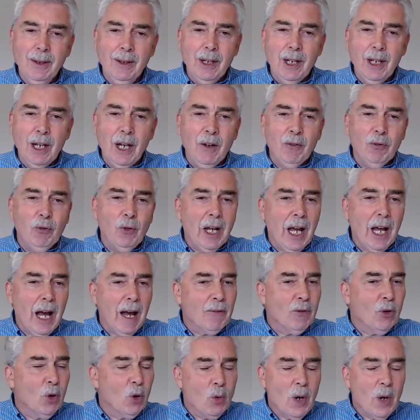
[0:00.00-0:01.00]
If we have
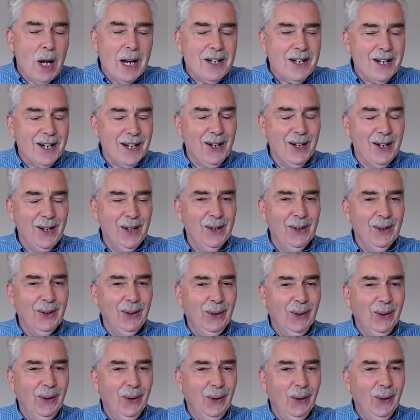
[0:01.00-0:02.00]
already,
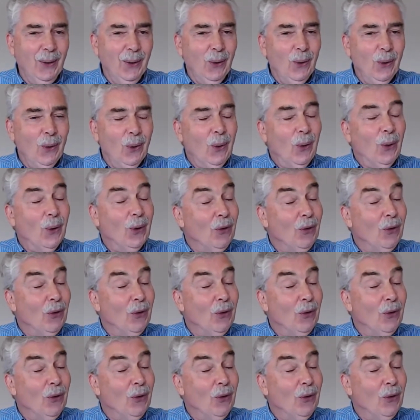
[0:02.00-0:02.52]
or